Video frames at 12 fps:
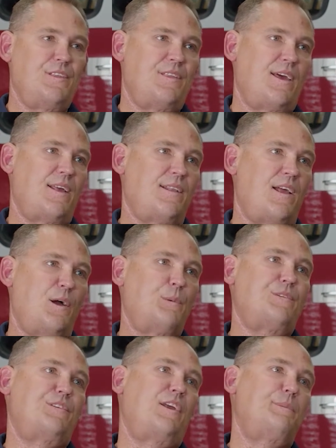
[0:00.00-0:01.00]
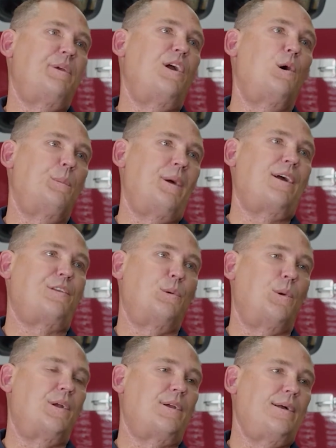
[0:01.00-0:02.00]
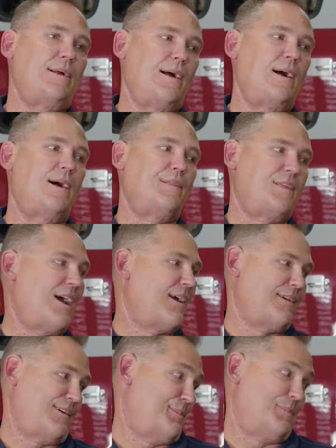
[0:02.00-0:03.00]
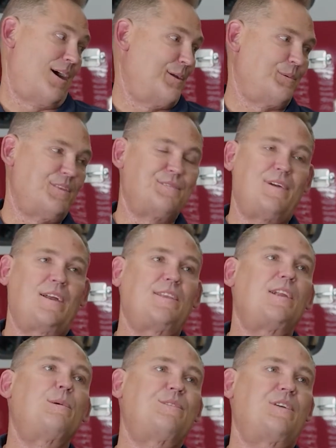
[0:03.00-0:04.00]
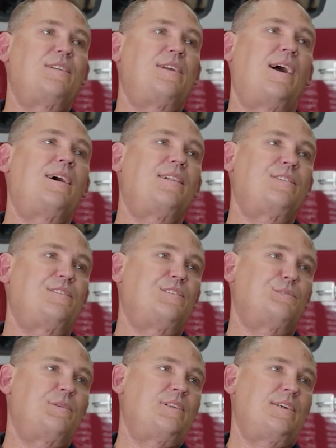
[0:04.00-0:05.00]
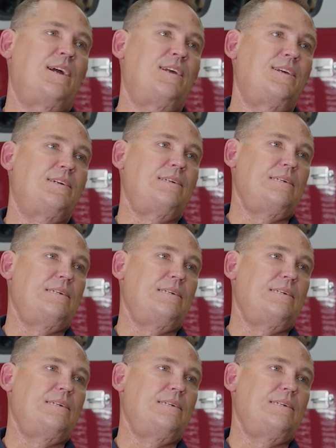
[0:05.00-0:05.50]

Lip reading: that I wasn't going to be going back to work. That combined with the fact that I was on dialysis really kind of,